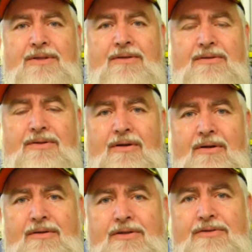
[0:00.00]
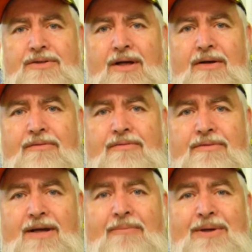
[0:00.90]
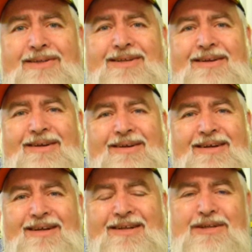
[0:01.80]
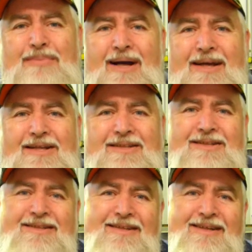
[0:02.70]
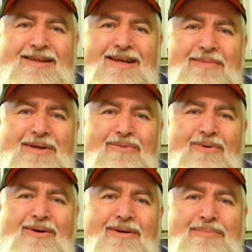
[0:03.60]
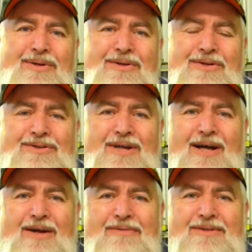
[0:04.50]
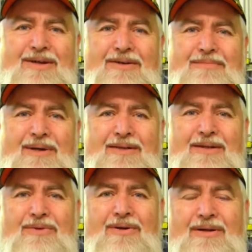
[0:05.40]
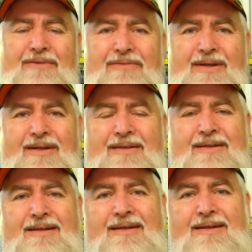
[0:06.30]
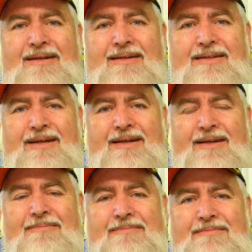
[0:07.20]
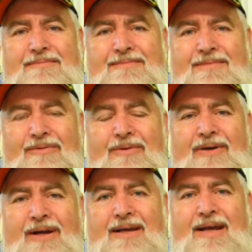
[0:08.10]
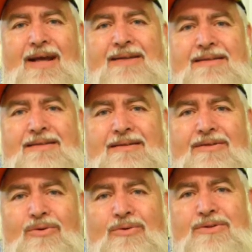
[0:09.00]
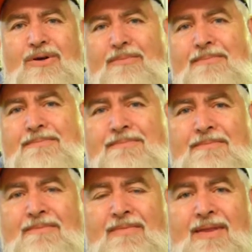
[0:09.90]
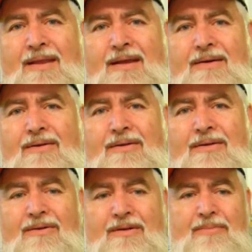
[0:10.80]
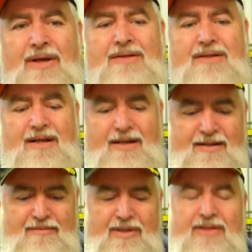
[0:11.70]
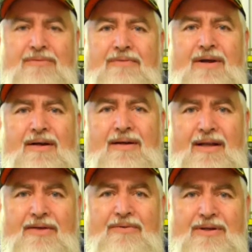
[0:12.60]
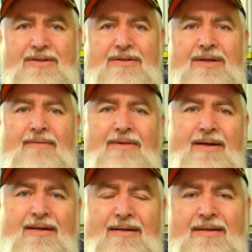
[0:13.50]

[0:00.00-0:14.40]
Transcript: Jude's got a new stove coming, so the Sparky's coming to wire up the new stove, and so I suppose he'll want to lift in. And it's we've had a gas cooktop on the bench. Then under the bench we've had an electric oven.